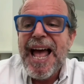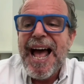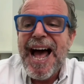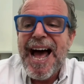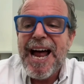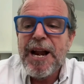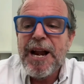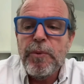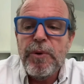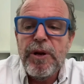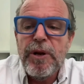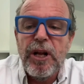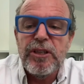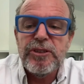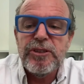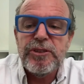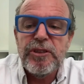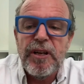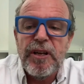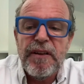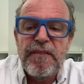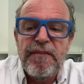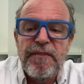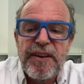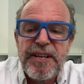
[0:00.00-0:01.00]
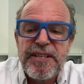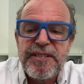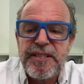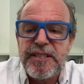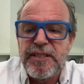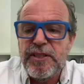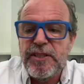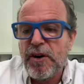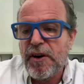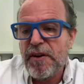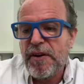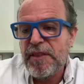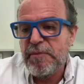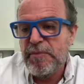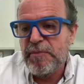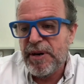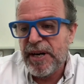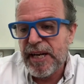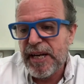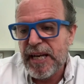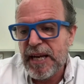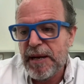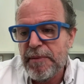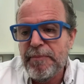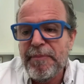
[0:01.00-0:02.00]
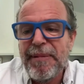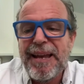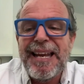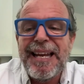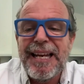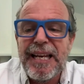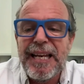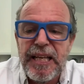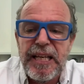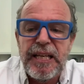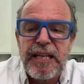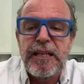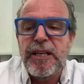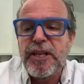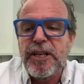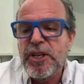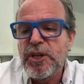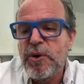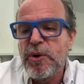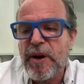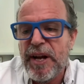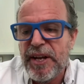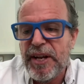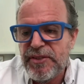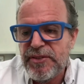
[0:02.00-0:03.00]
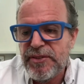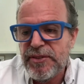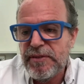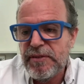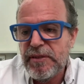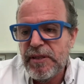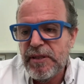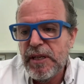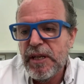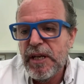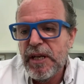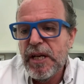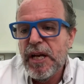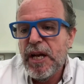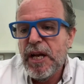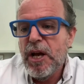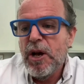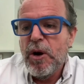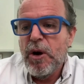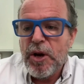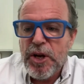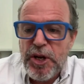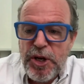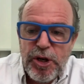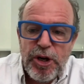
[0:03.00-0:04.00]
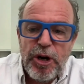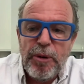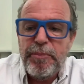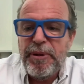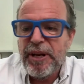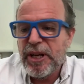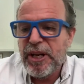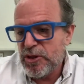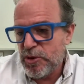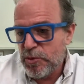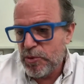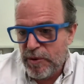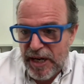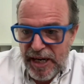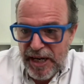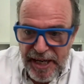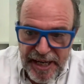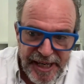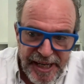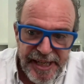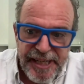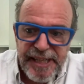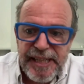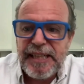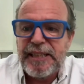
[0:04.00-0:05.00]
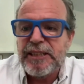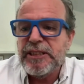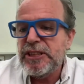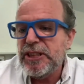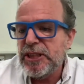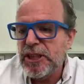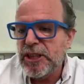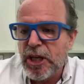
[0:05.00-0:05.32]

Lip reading: And we also invest in North America, mainly US. Europe, because we are here and,